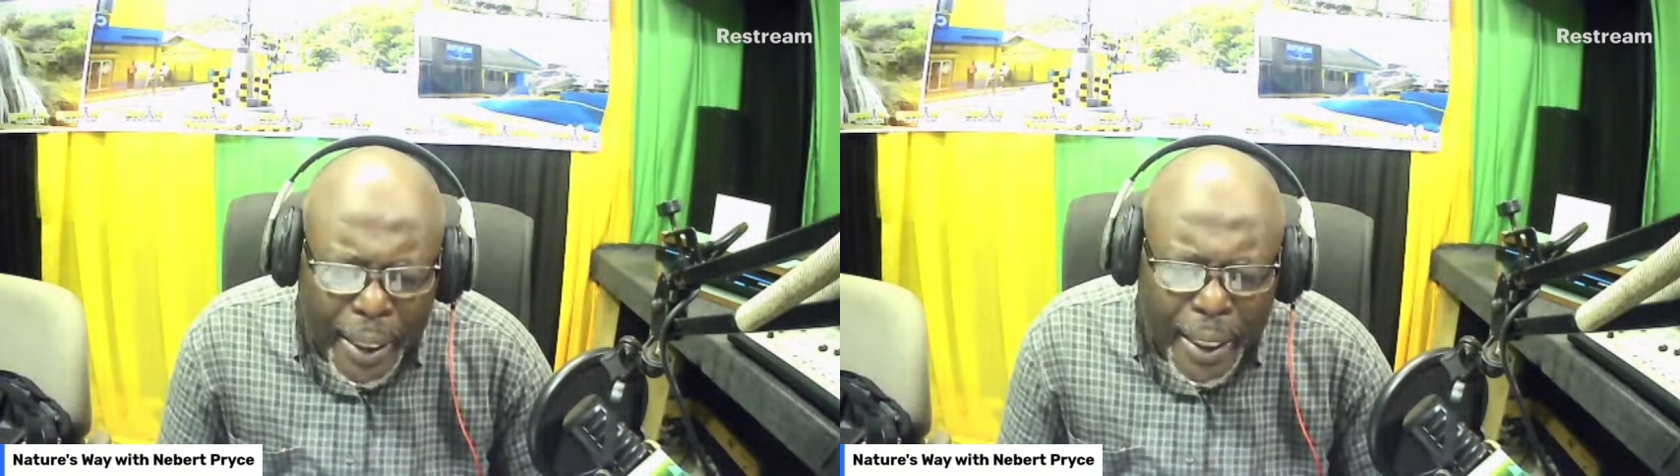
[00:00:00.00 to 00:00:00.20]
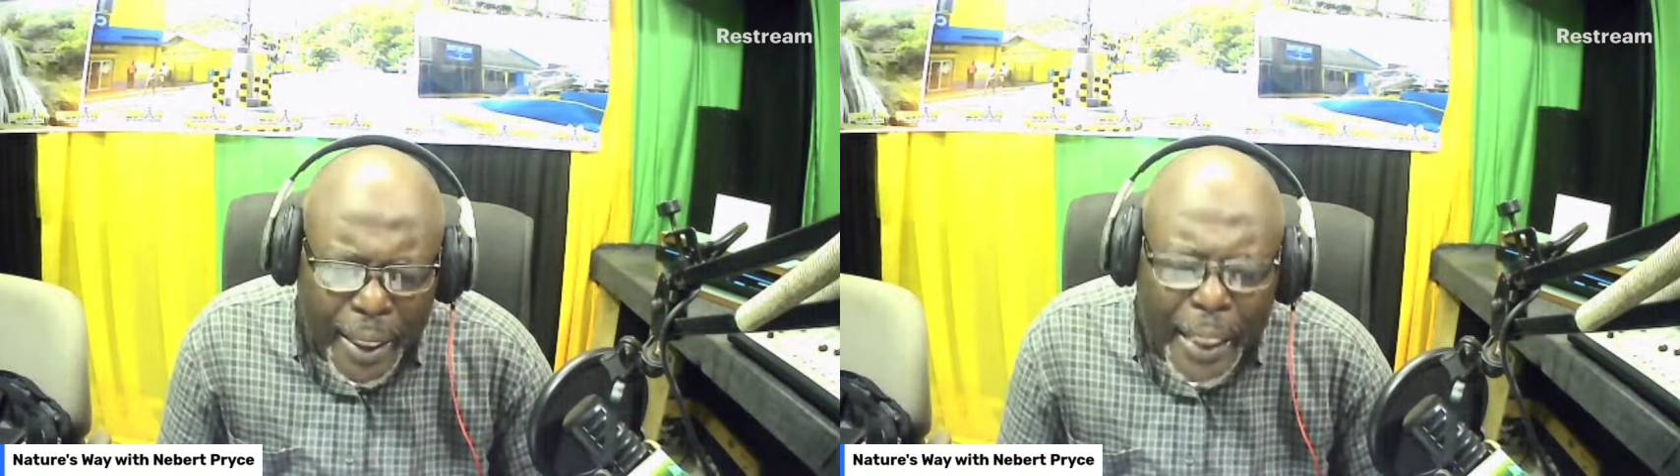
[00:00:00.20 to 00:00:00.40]

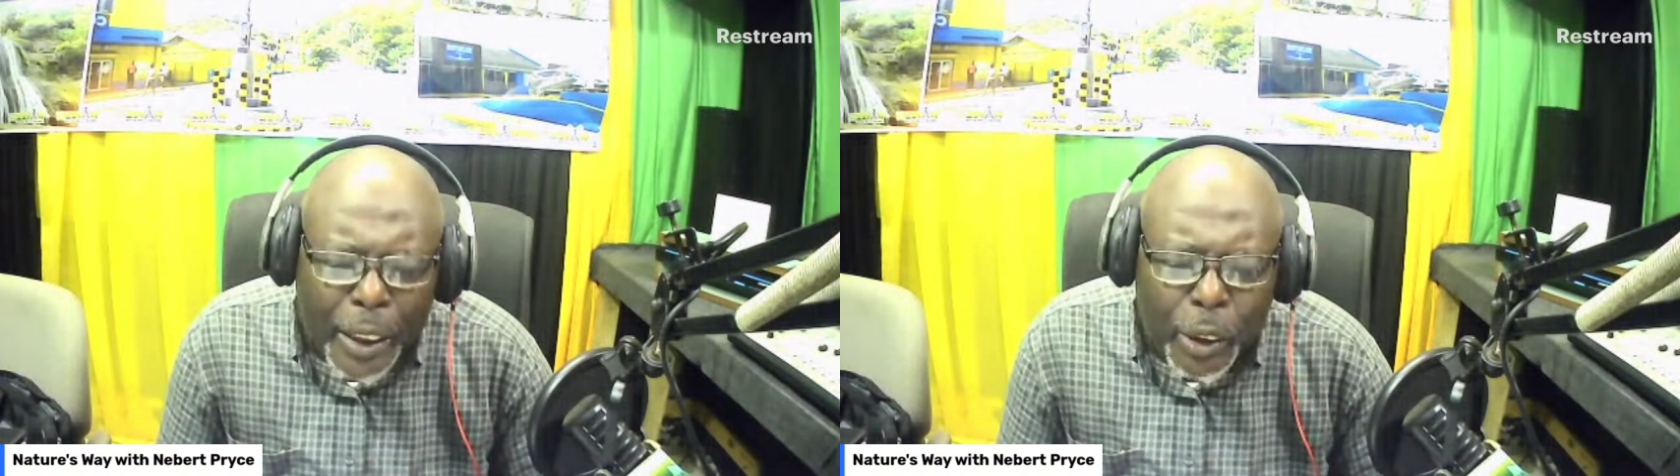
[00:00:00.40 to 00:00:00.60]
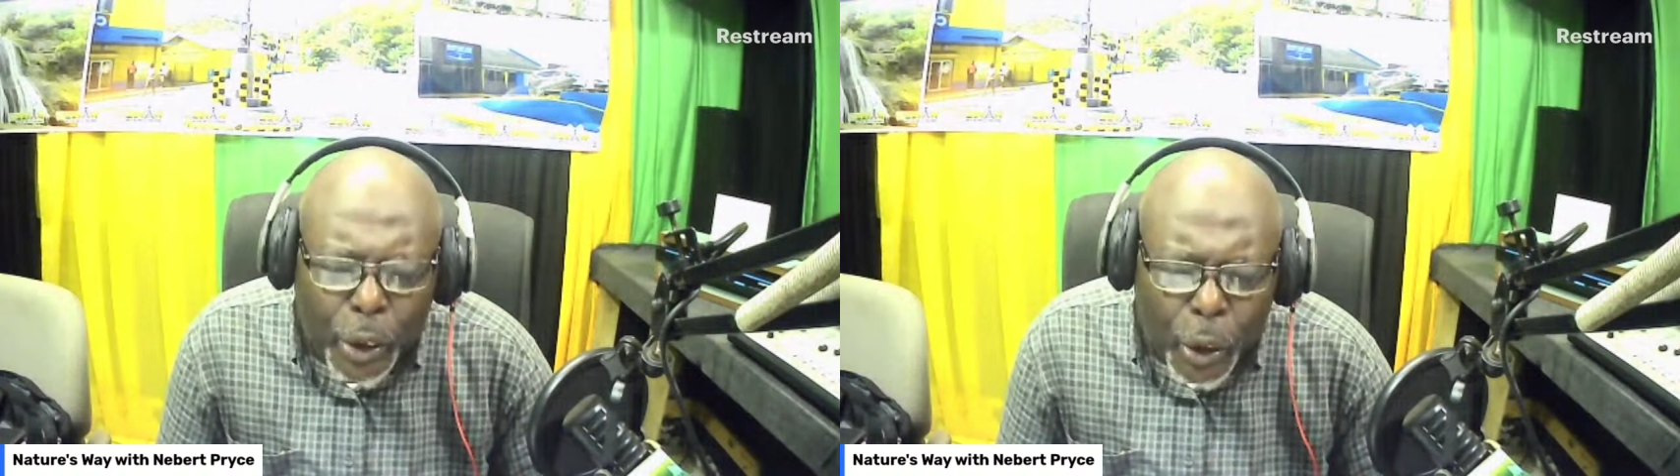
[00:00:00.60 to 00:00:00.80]
Thank
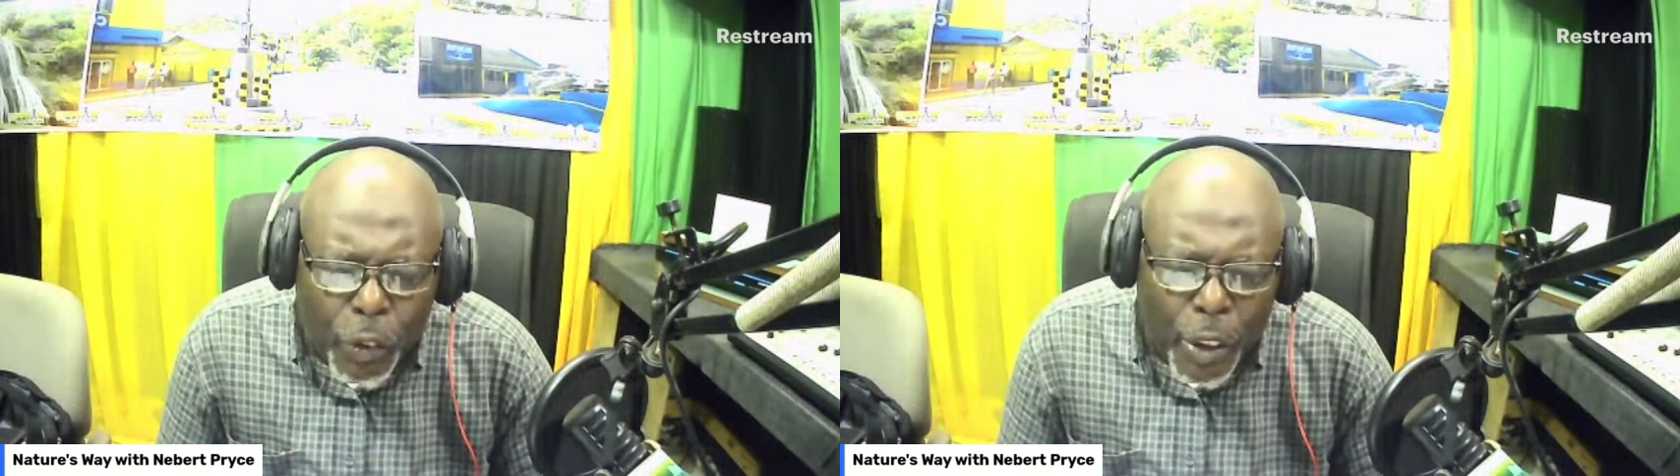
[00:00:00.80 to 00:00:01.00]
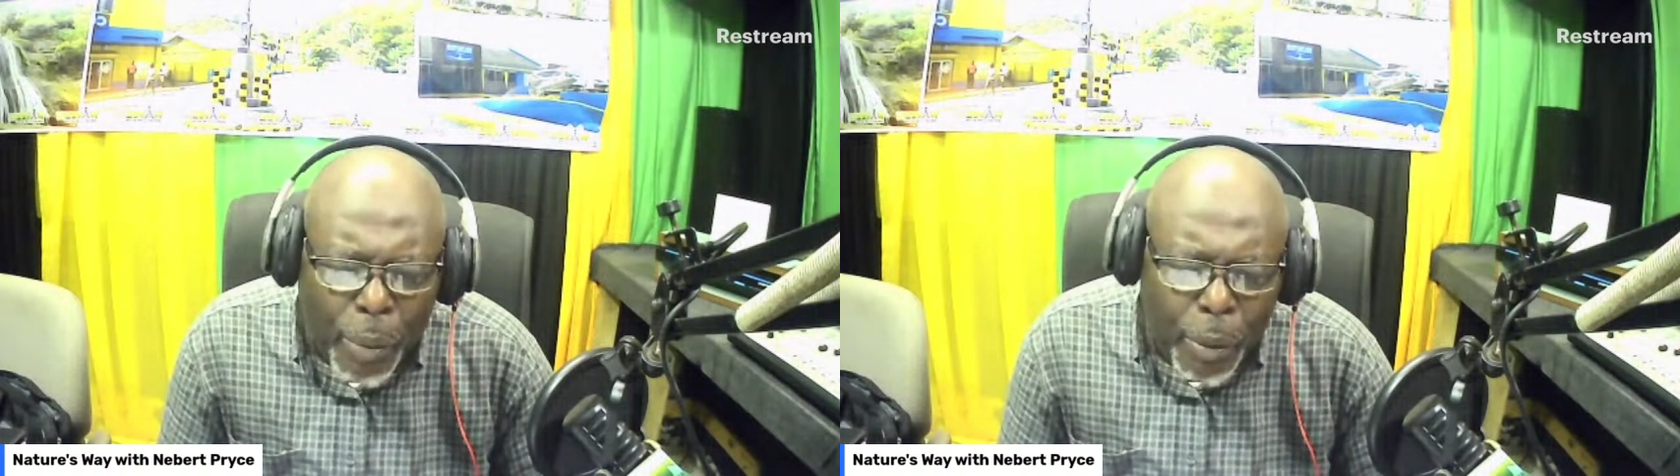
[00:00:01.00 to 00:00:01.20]
you so
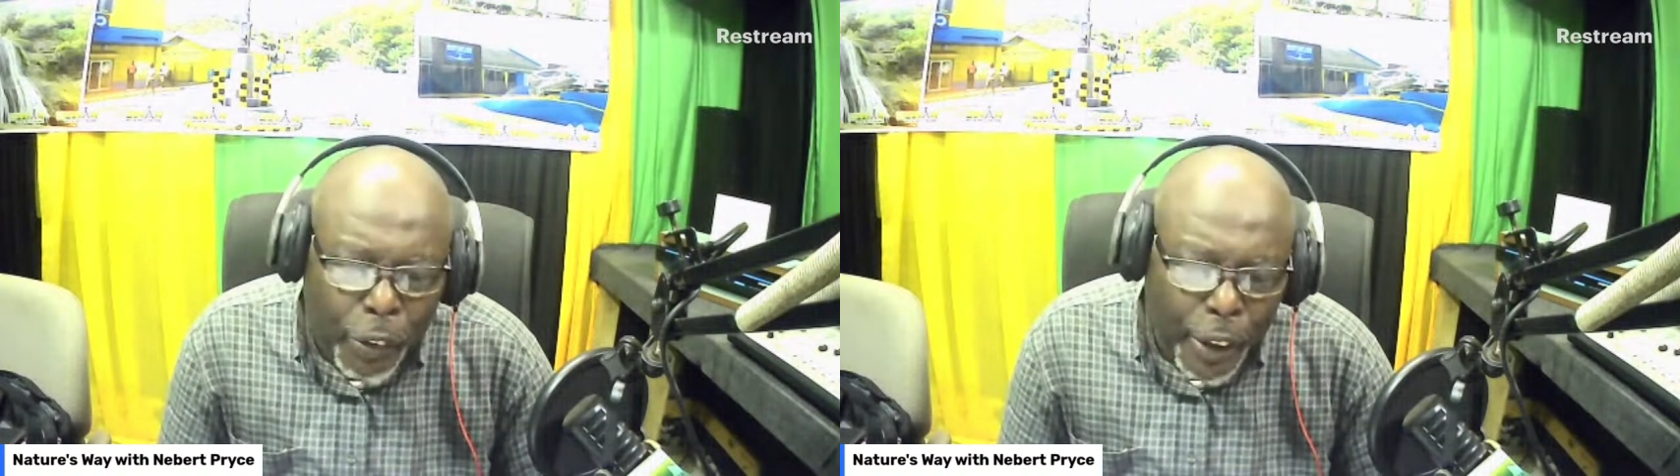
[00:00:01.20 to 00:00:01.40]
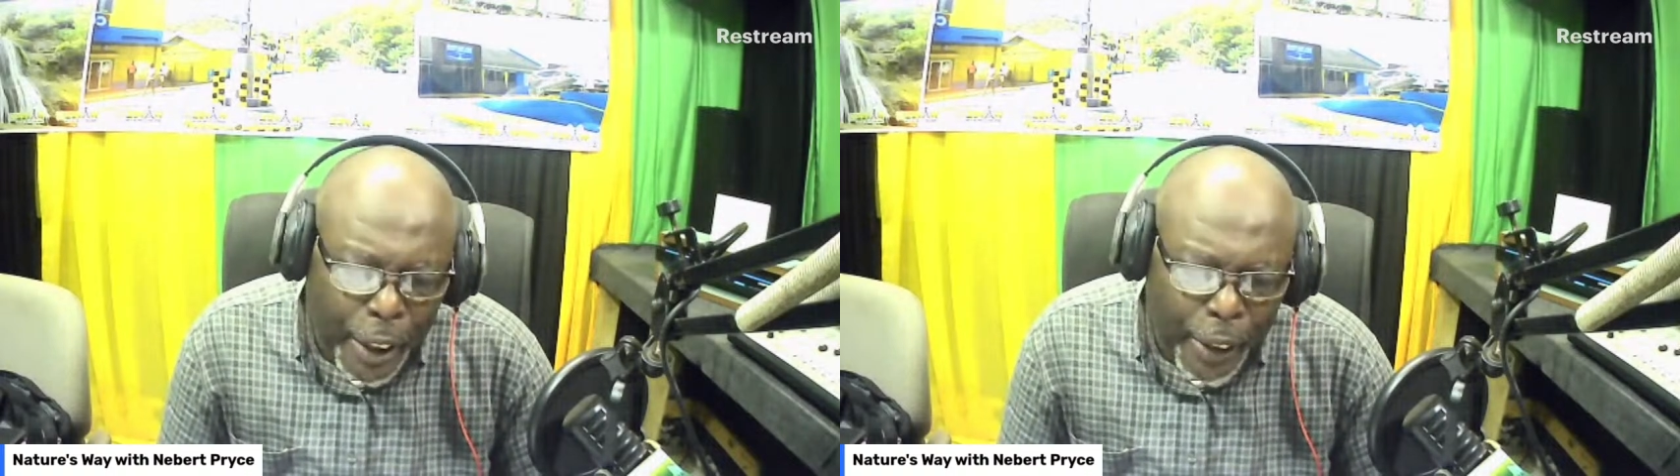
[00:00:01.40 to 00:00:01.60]
very much
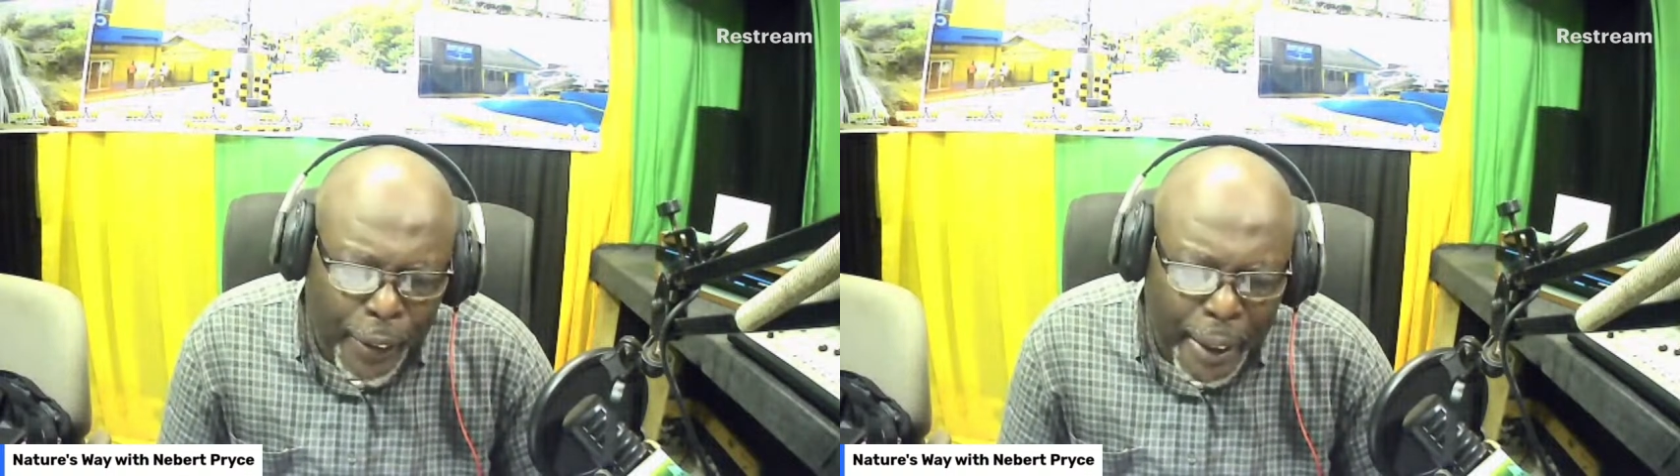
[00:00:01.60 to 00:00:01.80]
for hearing